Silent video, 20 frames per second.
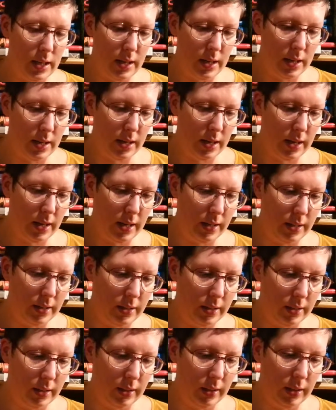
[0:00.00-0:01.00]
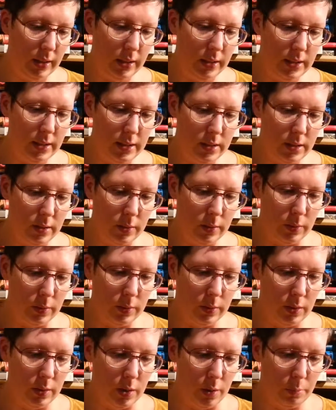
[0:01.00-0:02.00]
I think I need to
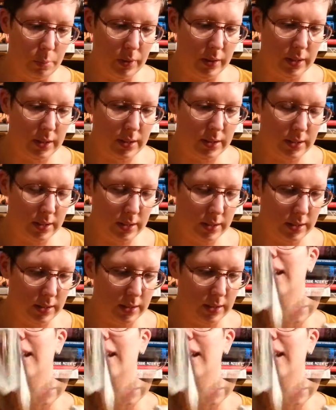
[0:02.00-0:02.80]
open this.